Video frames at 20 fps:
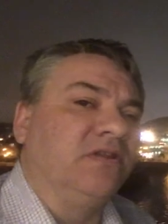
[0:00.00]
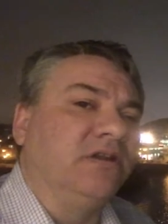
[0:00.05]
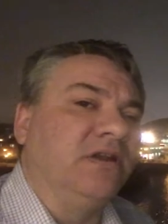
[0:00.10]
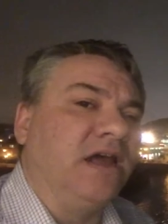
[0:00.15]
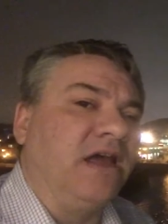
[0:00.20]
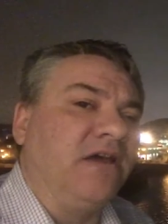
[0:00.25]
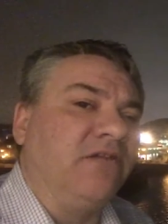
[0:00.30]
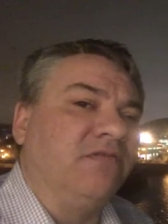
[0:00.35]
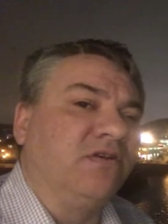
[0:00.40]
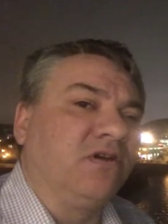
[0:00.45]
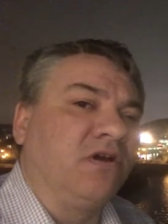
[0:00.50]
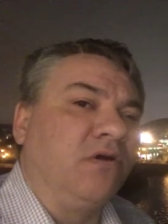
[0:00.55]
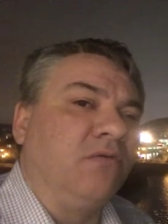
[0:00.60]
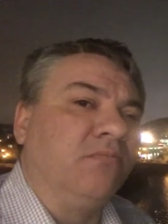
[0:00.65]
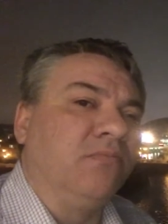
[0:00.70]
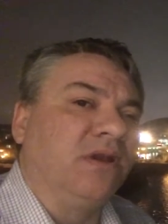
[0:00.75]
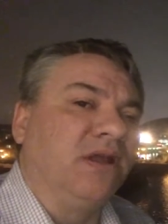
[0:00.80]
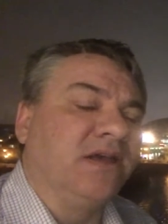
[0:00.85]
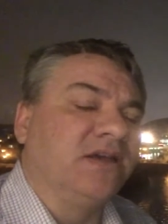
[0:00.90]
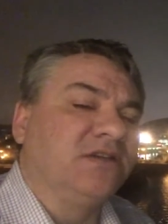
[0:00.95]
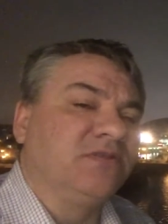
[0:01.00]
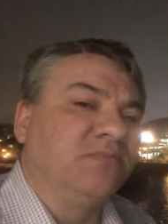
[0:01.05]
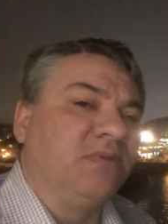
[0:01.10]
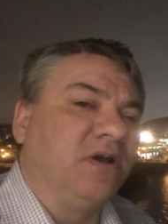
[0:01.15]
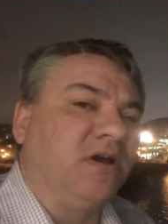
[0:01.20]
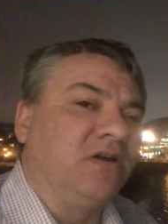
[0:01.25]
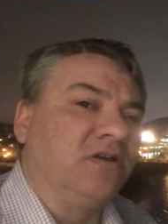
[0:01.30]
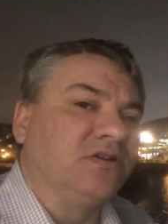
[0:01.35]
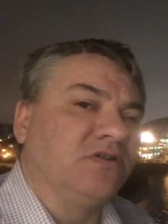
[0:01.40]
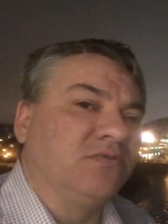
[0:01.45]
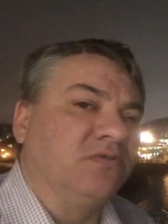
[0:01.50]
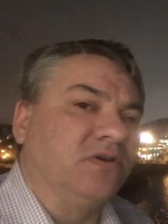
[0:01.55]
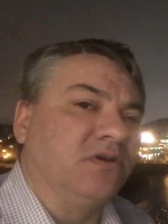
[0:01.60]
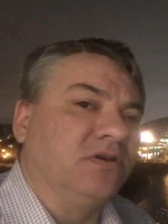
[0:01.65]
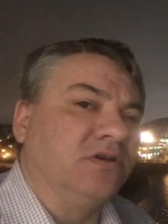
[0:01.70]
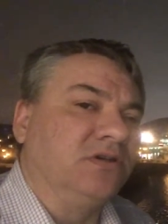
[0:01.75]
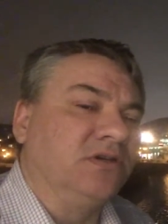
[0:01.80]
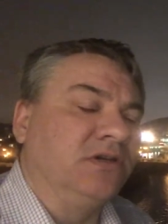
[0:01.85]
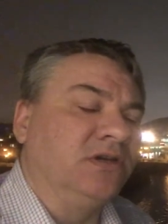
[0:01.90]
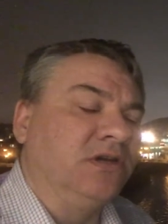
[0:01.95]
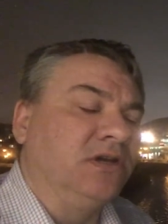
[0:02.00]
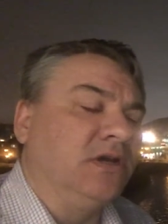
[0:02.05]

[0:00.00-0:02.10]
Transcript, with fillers: than have a complex password,